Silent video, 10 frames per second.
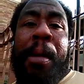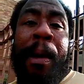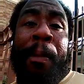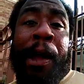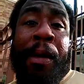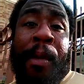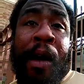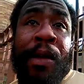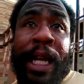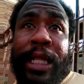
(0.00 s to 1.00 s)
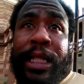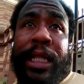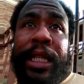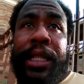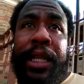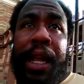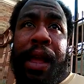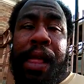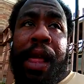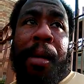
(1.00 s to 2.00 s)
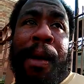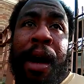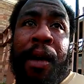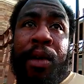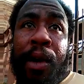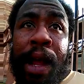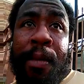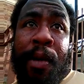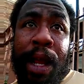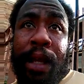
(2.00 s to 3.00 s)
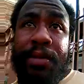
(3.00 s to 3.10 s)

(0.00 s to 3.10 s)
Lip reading: My brother Maurice, my uncle Emery,